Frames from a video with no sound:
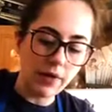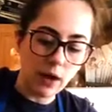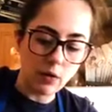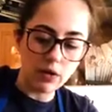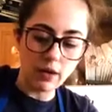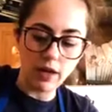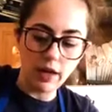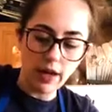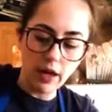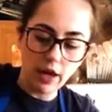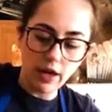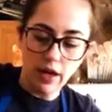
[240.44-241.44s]
that will
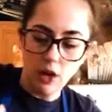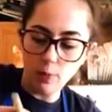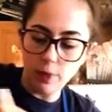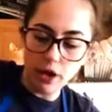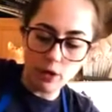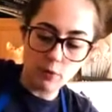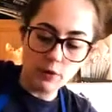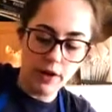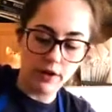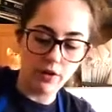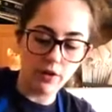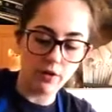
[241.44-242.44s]
help our
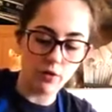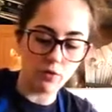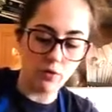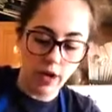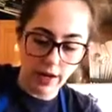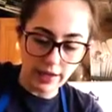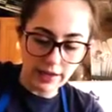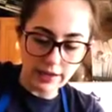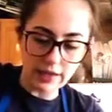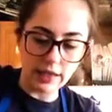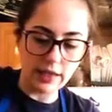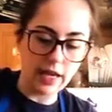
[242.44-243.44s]
bread rise
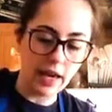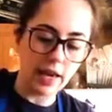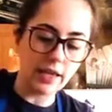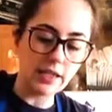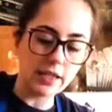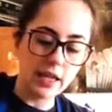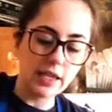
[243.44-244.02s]
in the end.